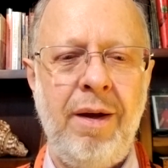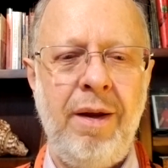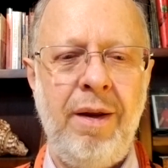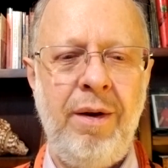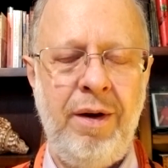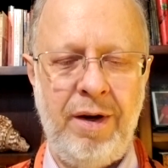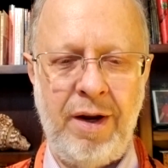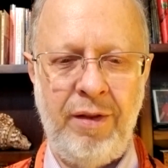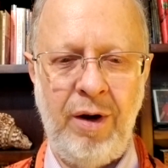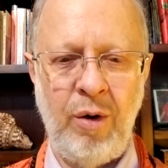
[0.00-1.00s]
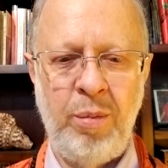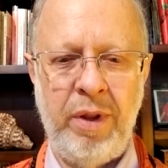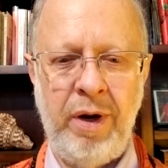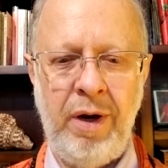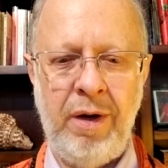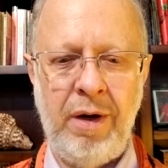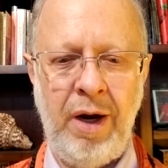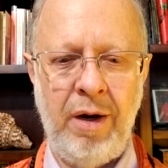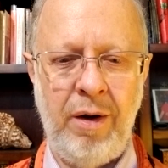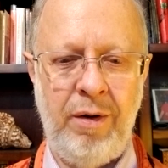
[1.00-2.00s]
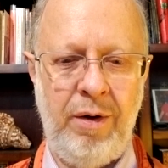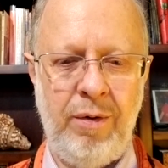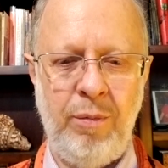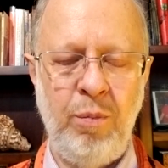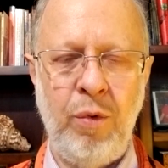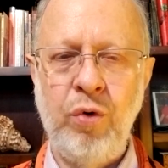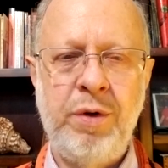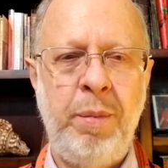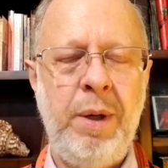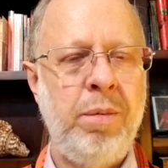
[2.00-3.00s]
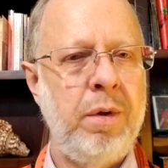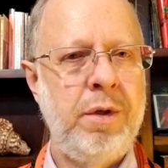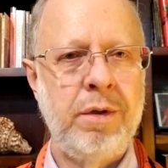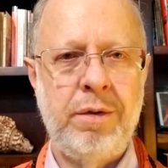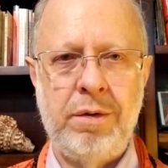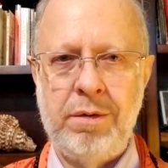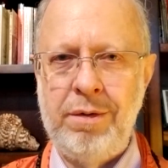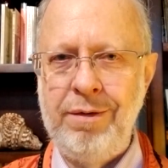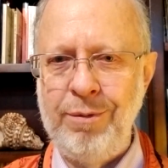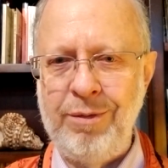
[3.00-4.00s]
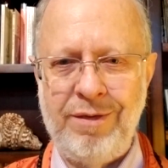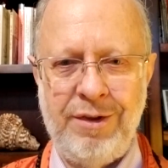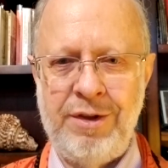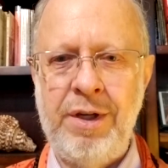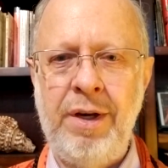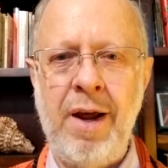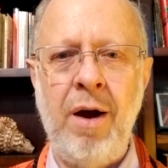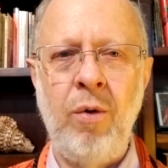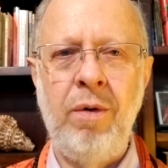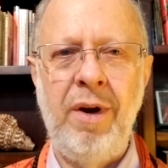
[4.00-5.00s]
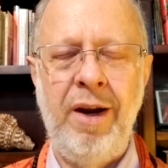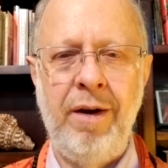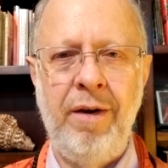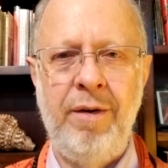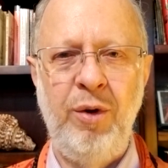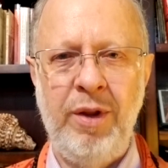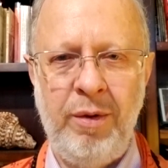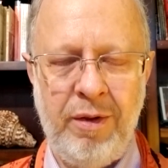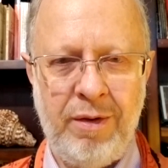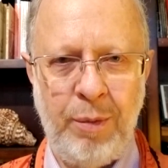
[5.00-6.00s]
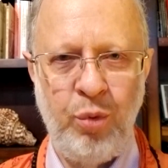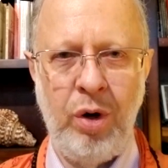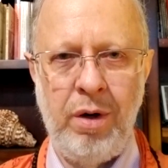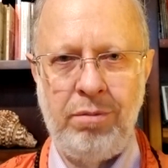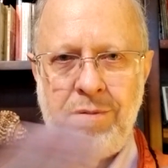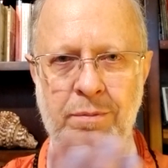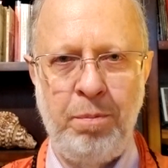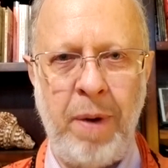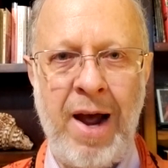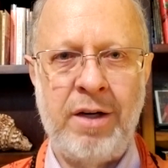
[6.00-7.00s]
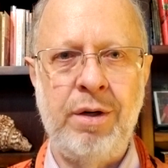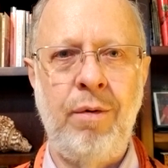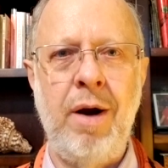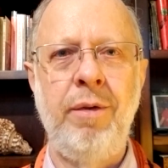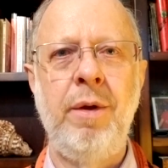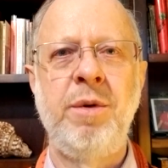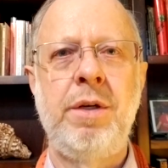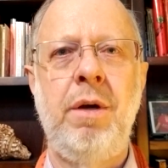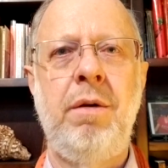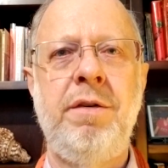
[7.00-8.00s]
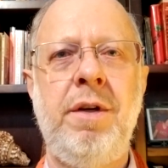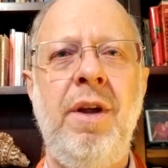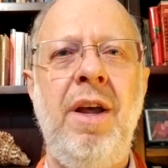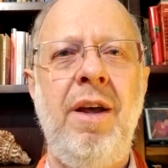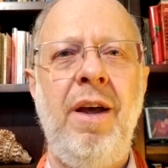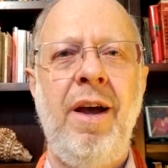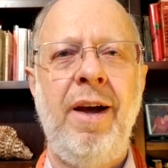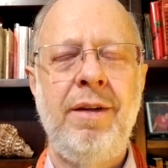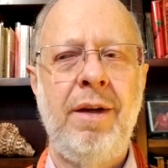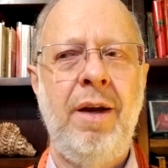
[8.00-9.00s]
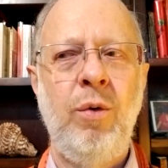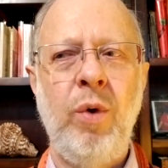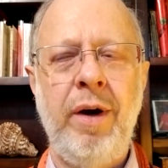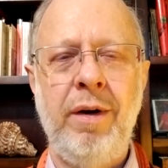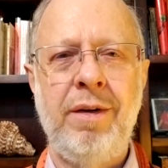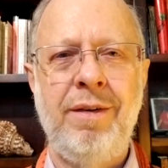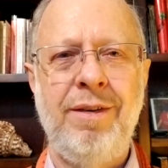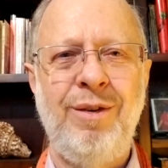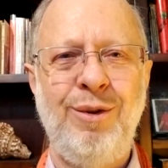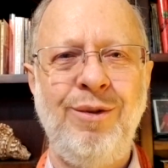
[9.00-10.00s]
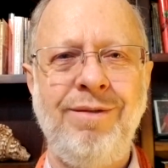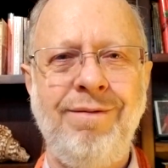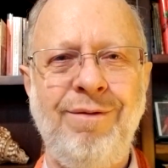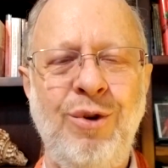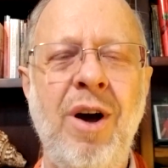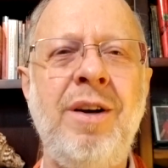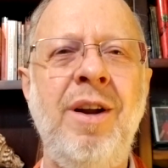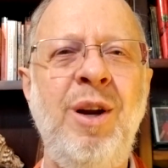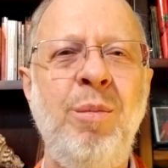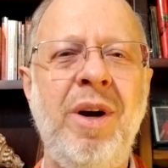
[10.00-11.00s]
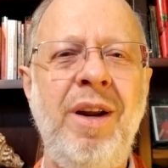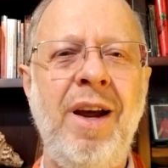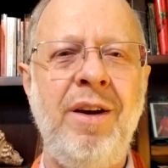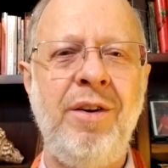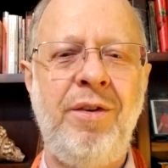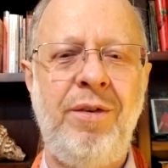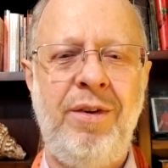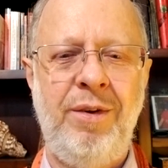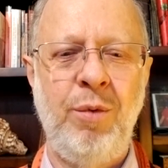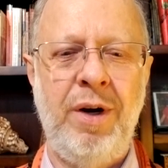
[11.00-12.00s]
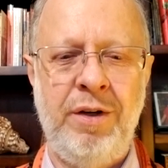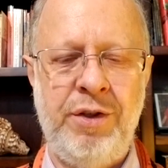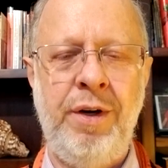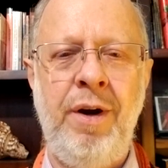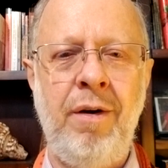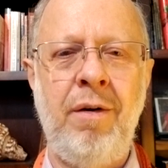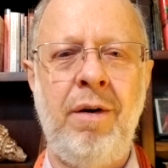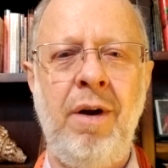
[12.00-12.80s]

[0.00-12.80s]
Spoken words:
You get on the airplane, and most people just sit down and they put a box around themselves. I don't want to talk to anybody. I just want to sit here,